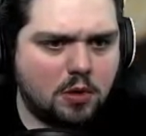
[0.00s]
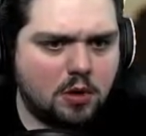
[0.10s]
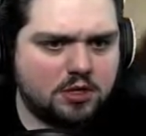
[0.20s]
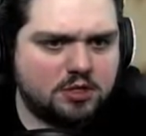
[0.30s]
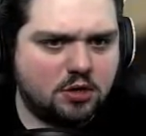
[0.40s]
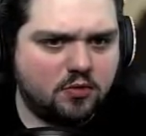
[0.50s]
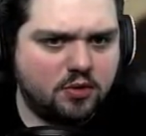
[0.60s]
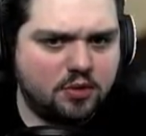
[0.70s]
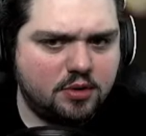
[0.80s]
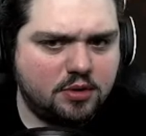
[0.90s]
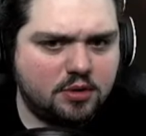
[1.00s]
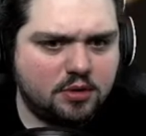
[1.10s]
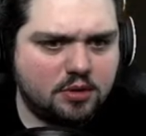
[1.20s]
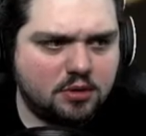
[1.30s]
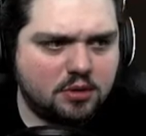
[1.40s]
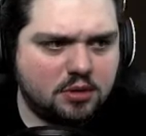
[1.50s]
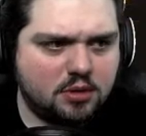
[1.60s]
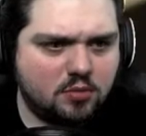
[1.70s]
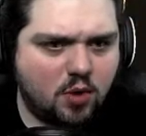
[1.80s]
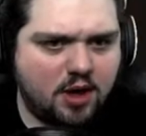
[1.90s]
Is it over?
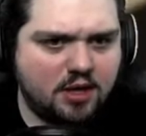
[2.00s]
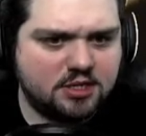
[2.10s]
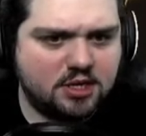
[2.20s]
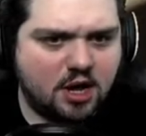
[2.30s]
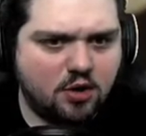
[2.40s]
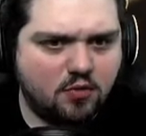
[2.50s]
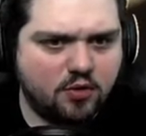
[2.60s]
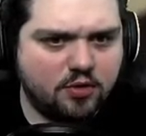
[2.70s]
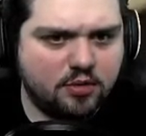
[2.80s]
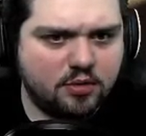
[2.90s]
Why is it not over?